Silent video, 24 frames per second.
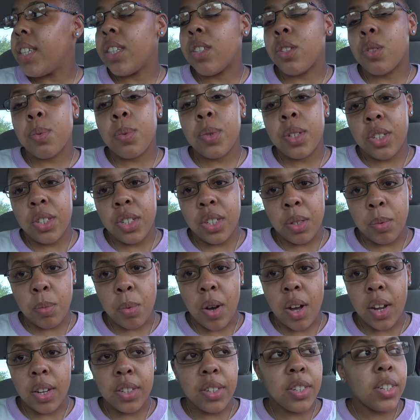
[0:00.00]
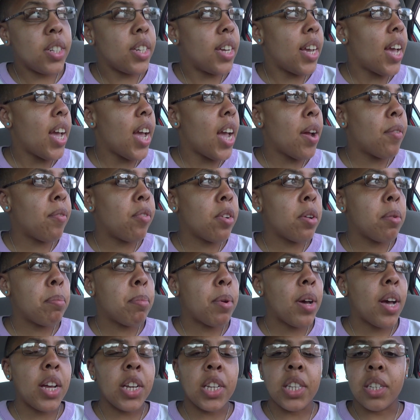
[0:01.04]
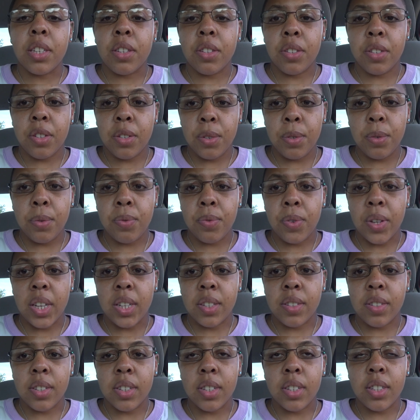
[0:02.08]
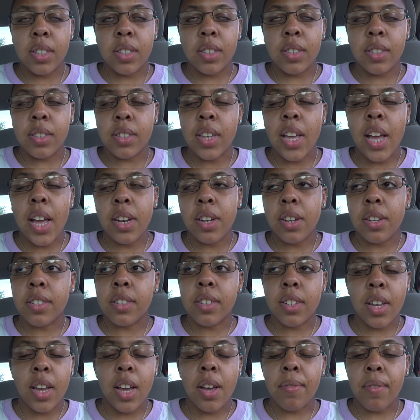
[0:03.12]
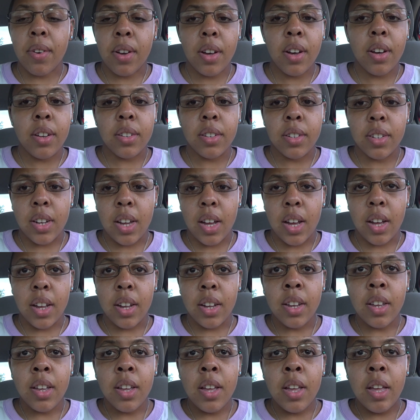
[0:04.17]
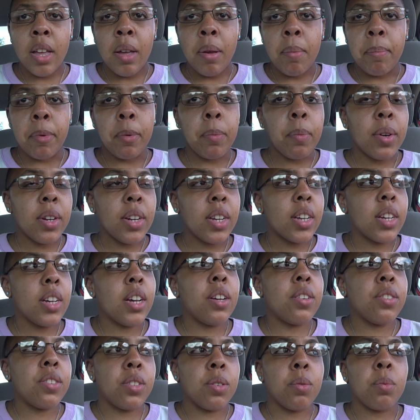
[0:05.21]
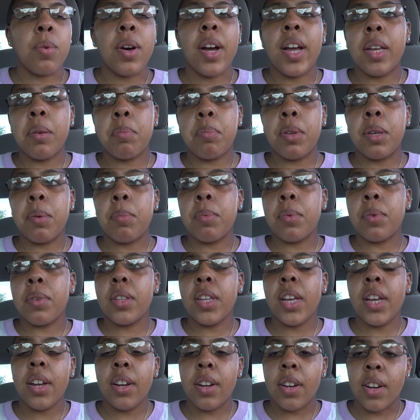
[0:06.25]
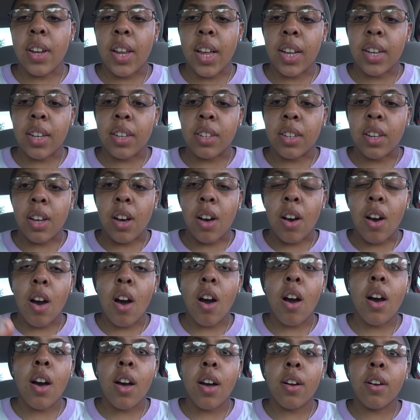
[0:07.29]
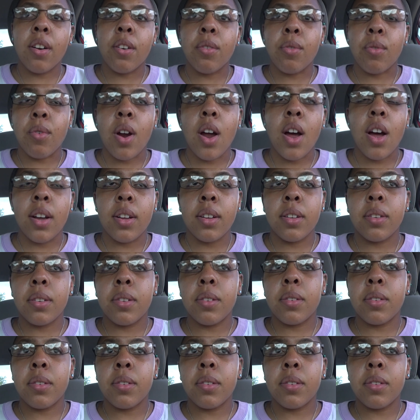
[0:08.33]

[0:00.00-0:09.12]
is wishy-washy. Everybody is two-faced. That doesn't have a color line. But when it comes to white people, they are in a hard rock